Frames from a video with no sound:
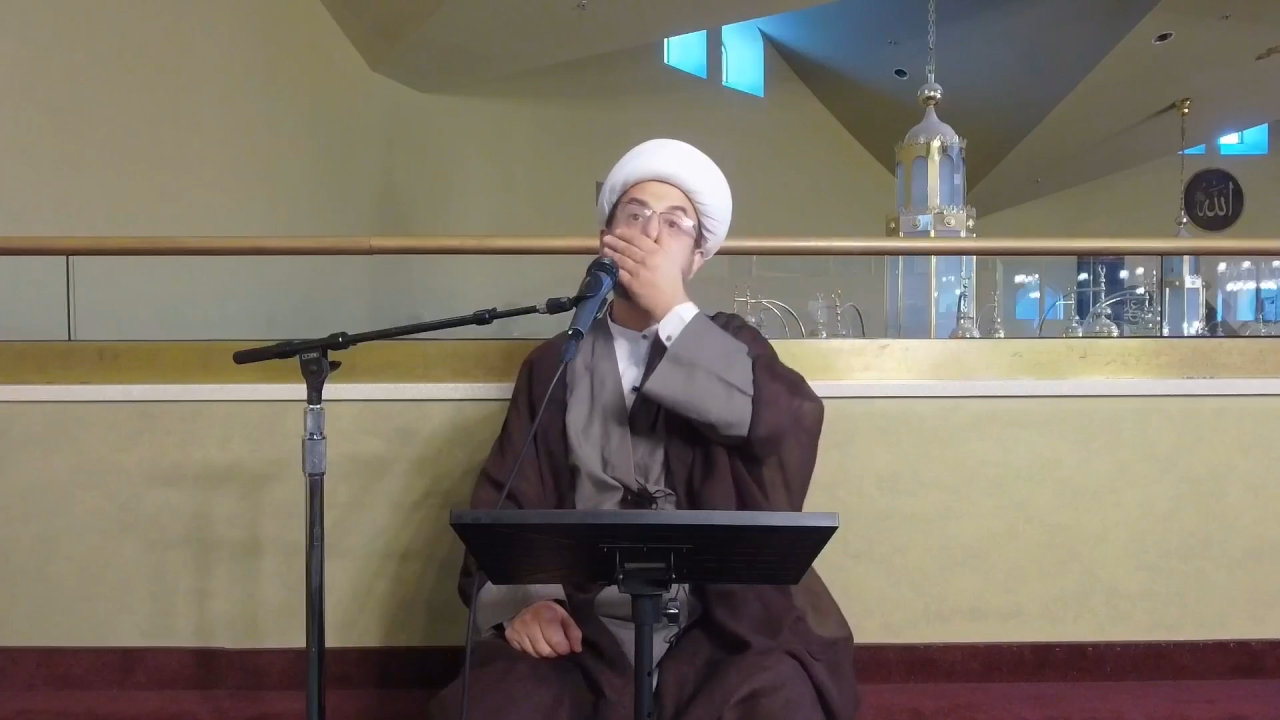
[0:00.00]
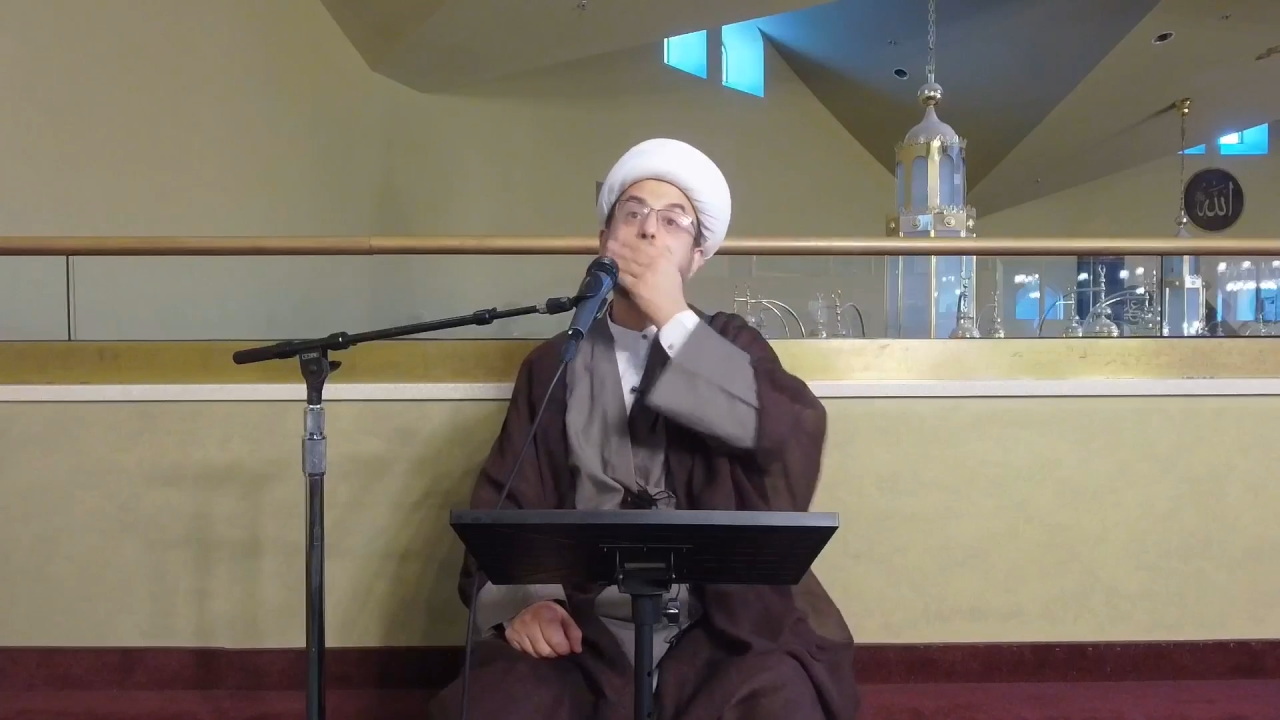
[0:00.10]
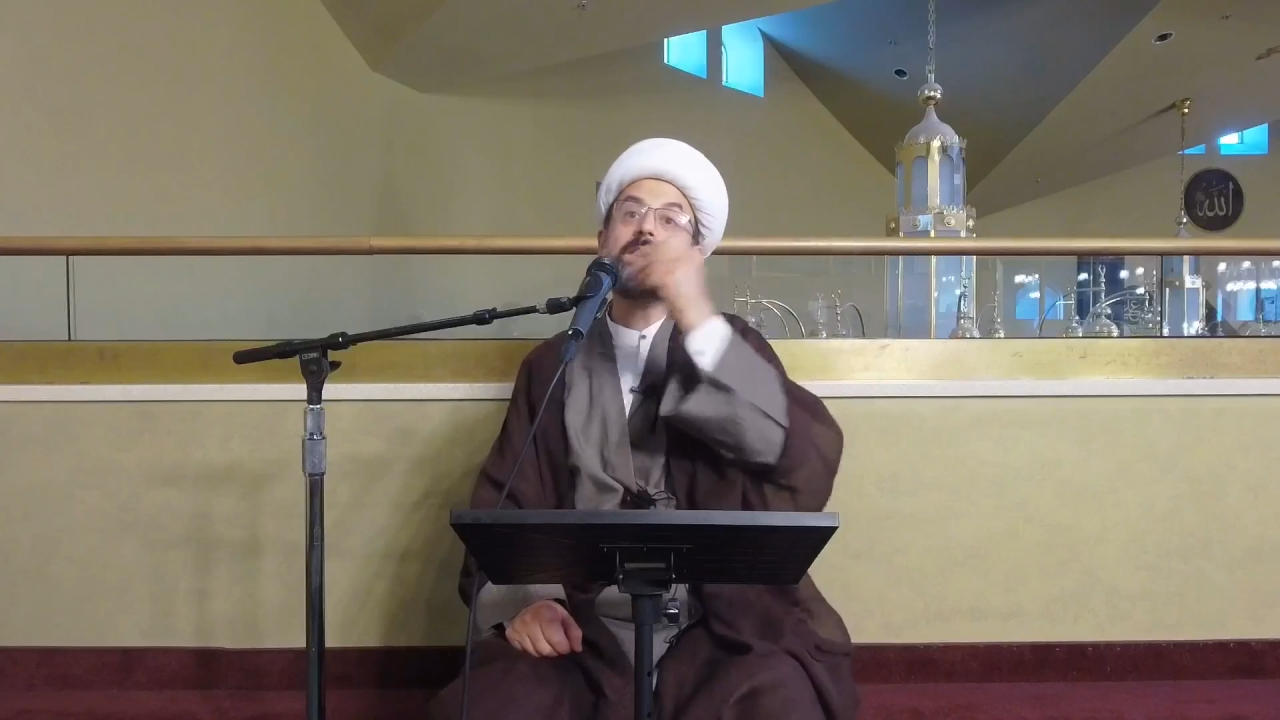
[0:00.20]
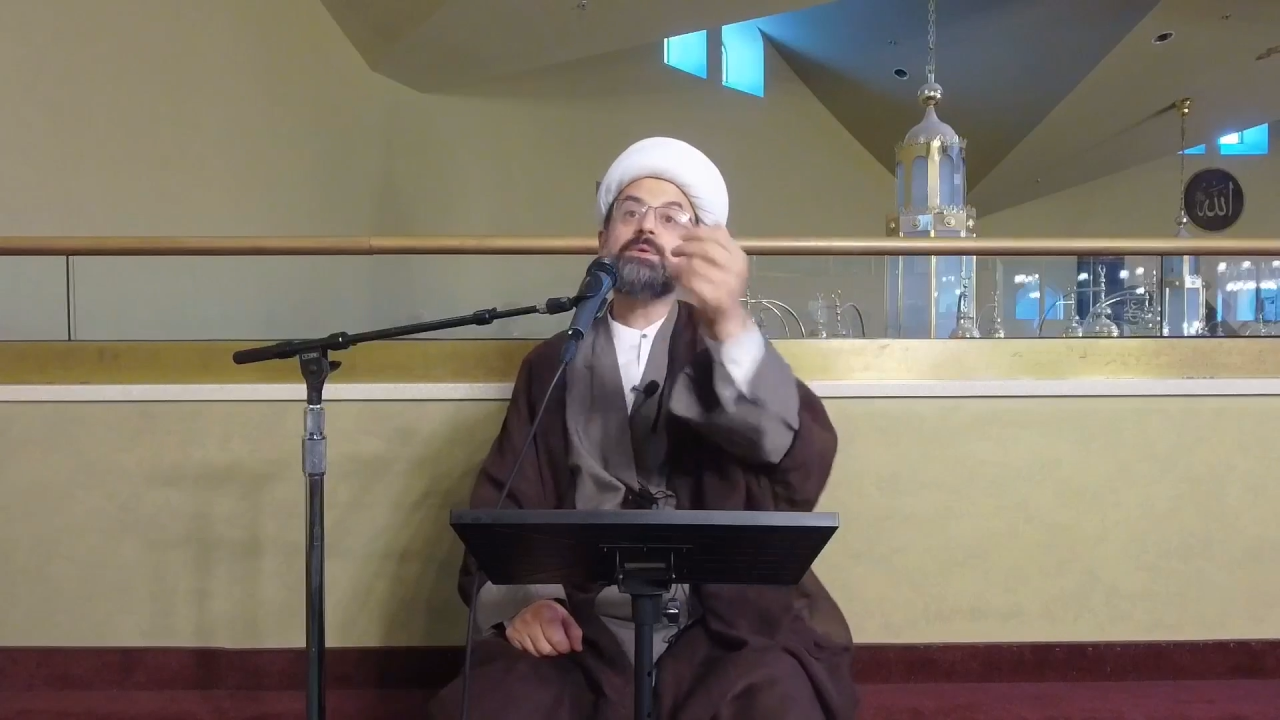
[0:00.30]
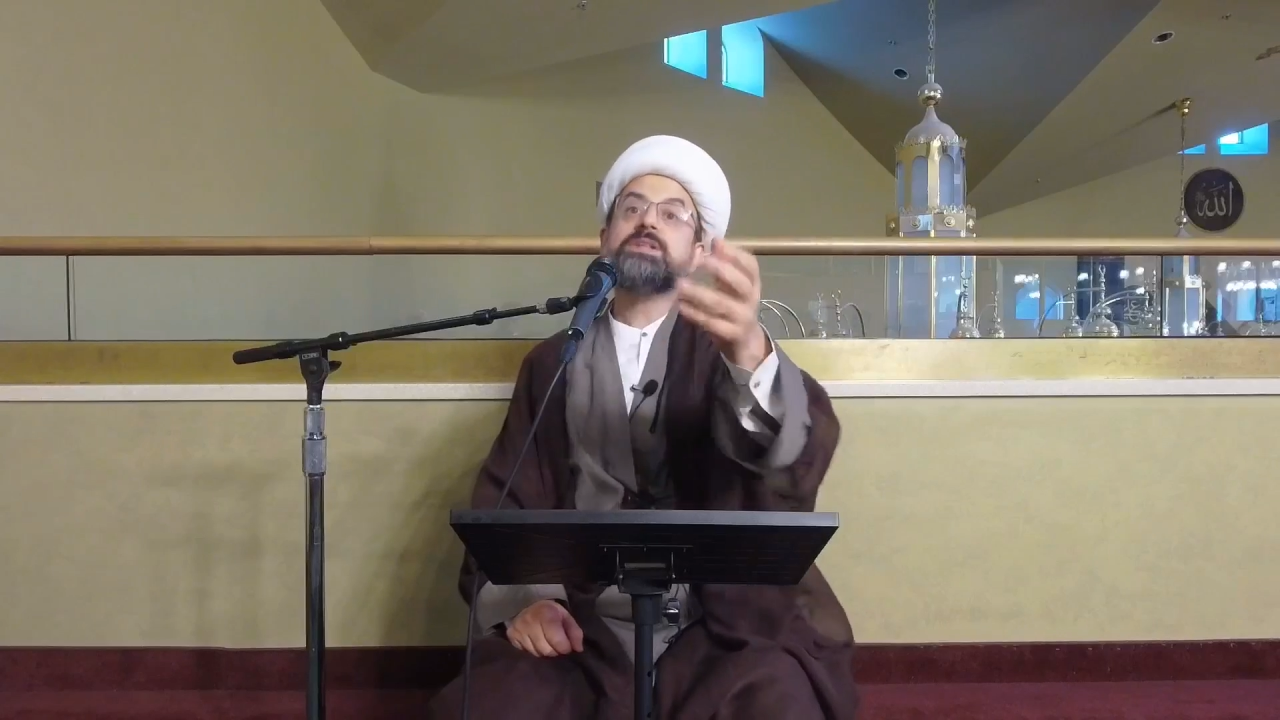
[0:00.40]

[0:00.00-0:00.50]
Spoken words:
They were